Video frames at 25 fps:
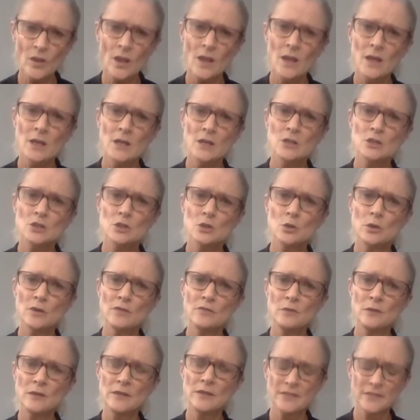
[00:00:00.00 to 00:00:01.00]
So if
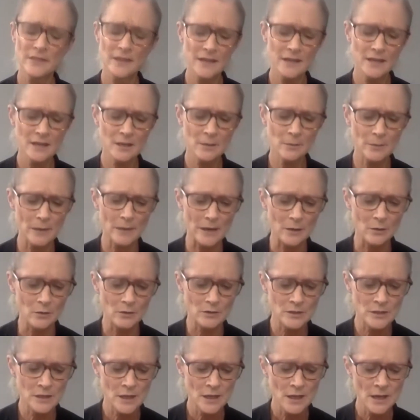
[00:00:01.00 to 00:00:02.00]
we think about
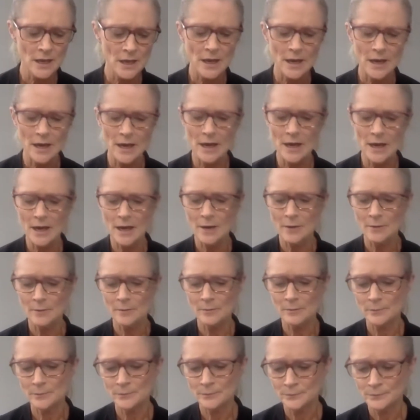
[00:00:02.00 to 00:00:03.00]

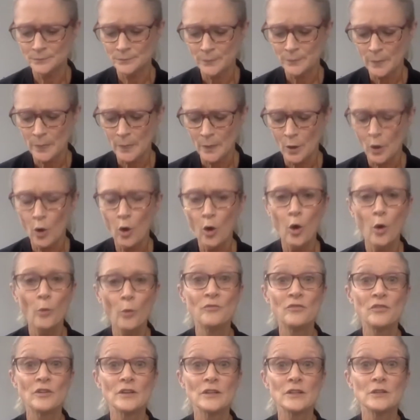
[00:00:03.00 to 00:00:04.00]
um,
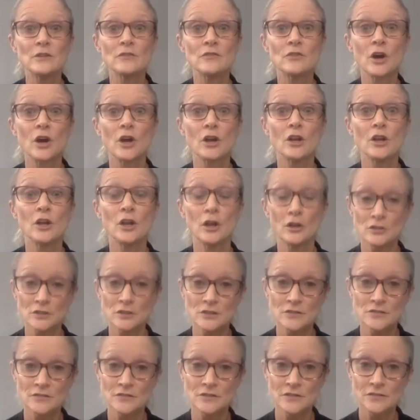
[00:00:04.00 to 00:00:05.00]
hopefully you've got lots
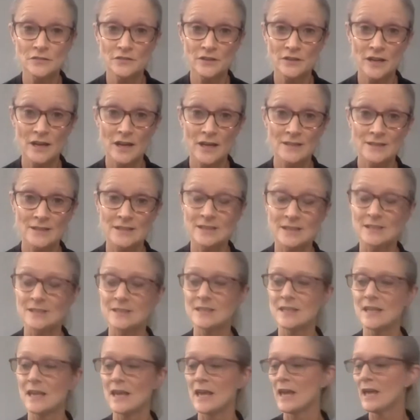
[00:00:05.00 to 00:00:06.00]
of different ideas
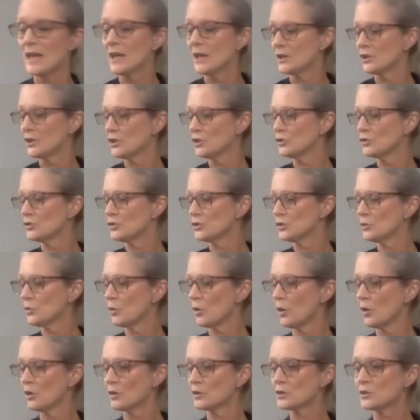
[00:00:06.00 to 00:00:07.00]
there. You do
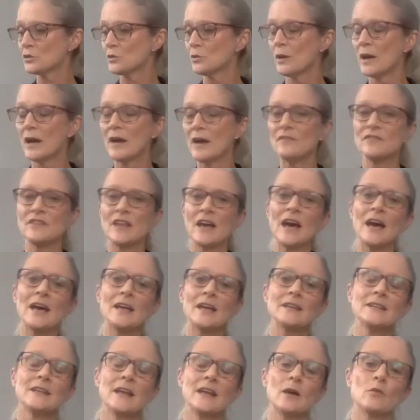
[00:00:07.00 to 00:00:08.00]
also have the
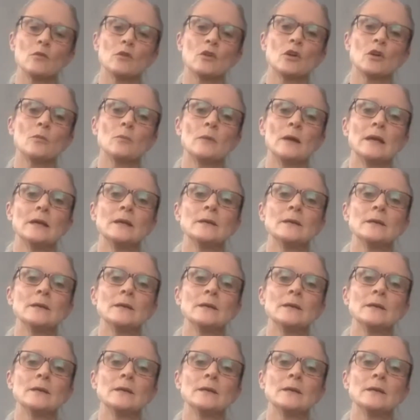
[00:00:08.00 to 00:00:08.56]
handout coming.